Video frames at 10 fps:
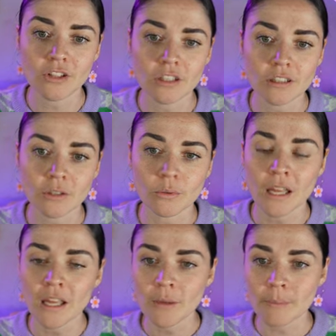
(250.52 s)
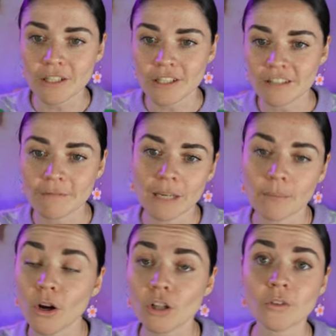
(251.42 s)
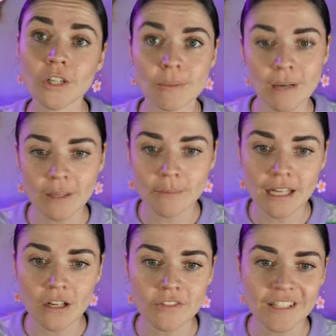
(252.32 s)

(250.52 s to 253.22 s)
got little pictures of me in Polaroids by themselves.